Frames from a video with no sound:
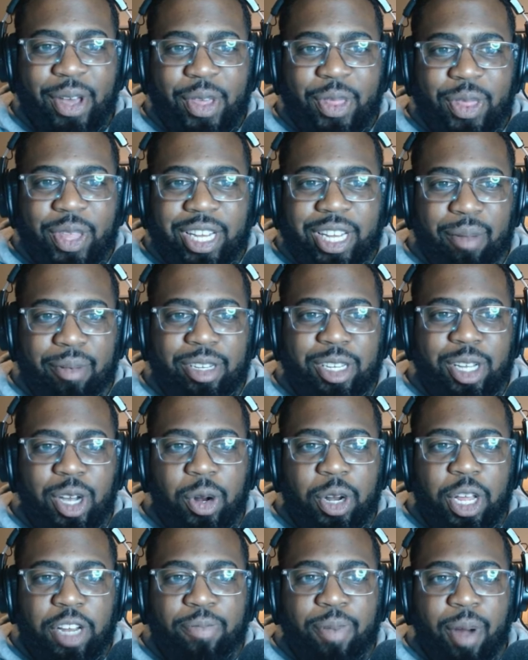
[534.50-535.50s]
This
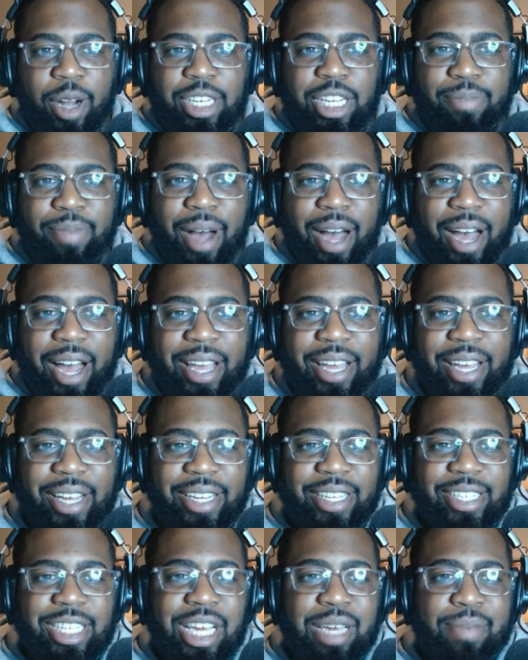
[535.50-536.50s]
episode is brought to you by
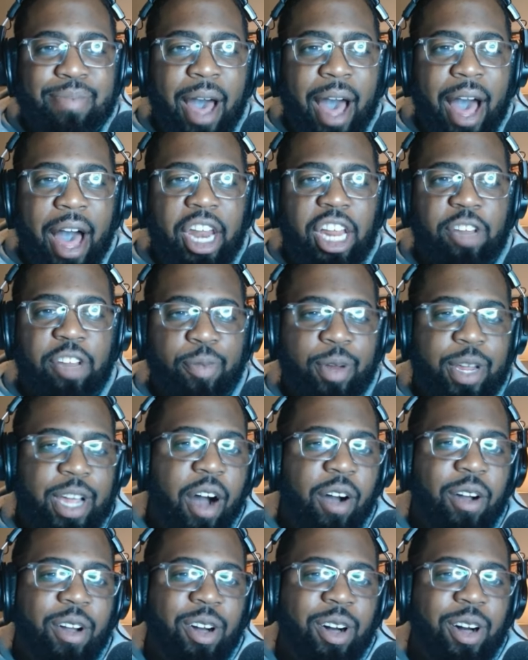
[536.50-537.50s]
Z-Biotics
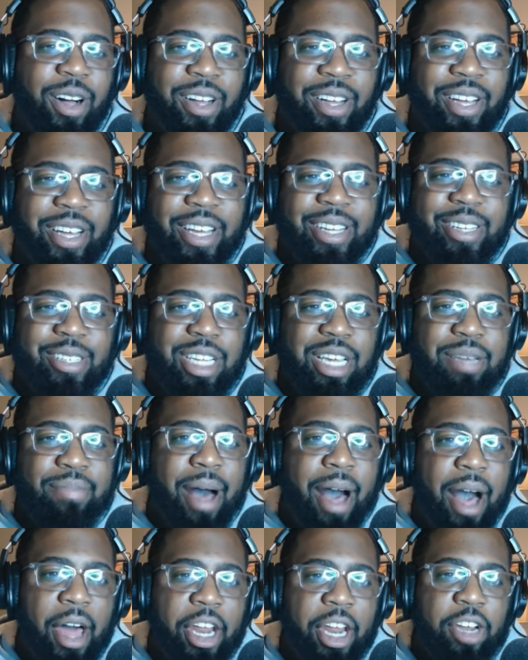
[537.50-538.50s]
Pre-Alcohol.
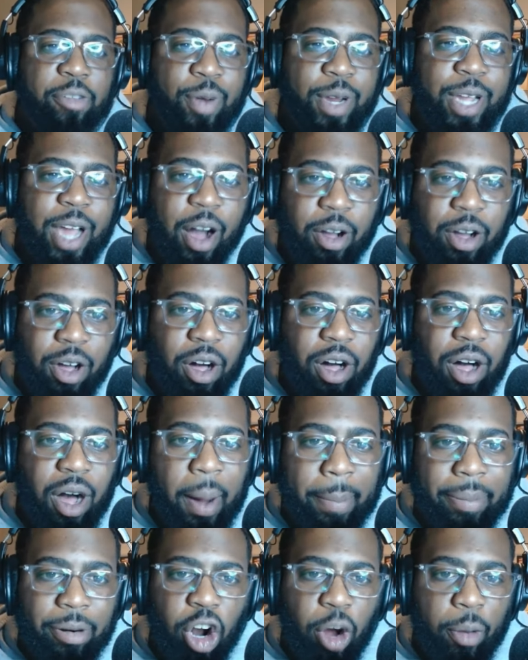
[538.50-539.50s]
Z-Biotics
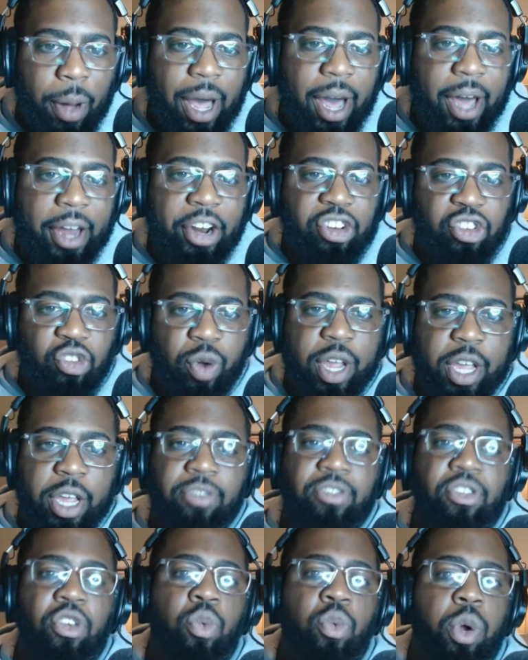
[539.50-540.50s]
Pre-Alcohol Probiotic Drink
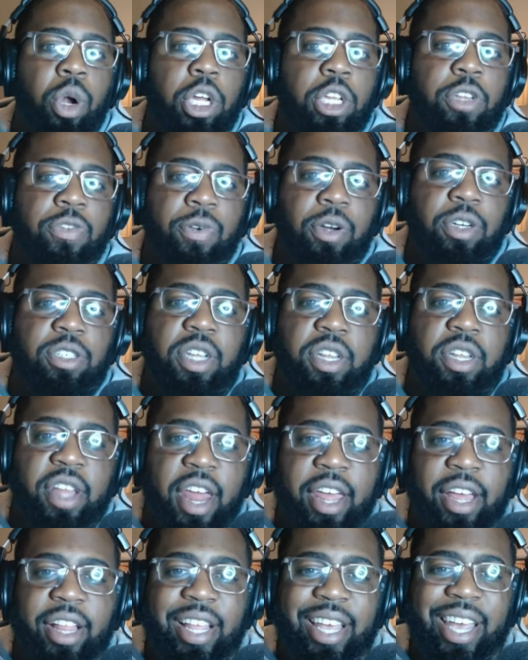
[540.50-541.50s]
is the world's first
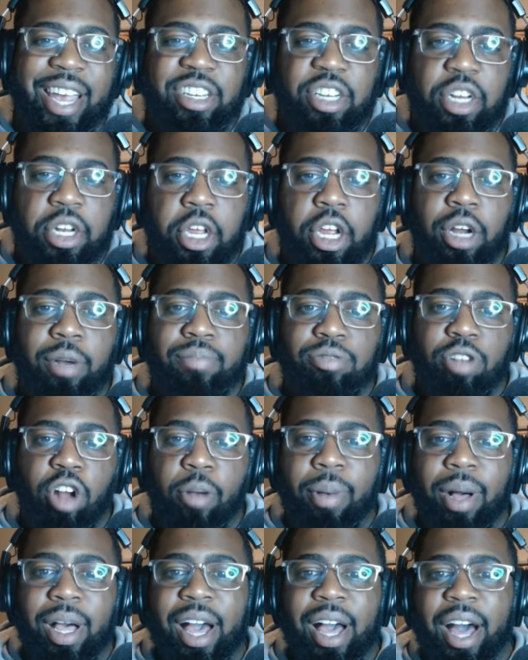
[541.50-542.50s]
genetically engineered
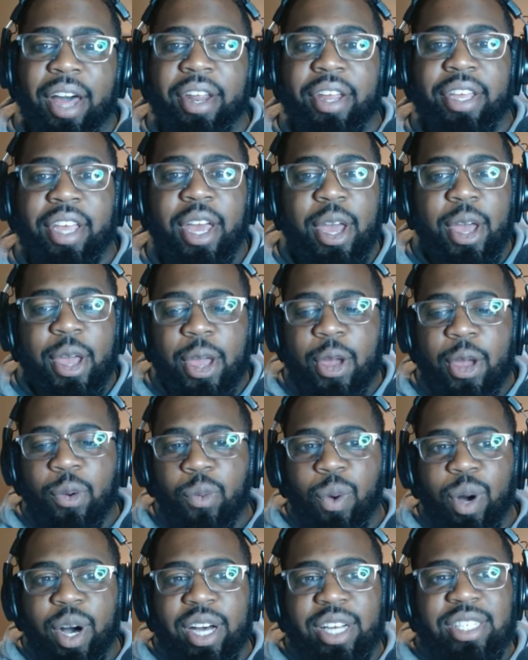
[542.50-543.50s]
probiotic. It
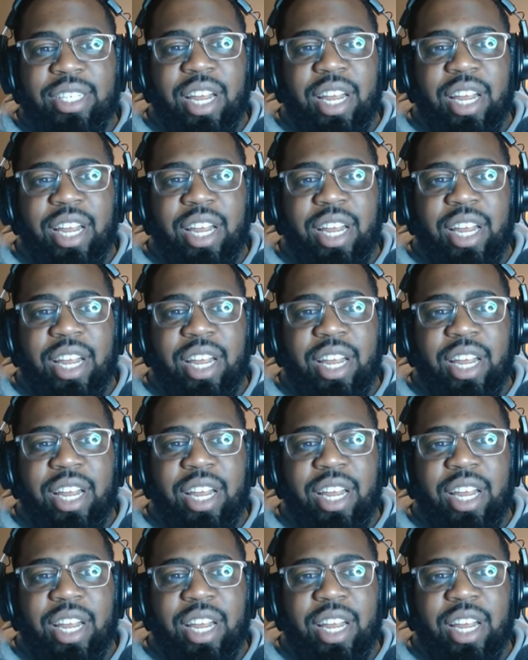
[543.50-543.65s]
was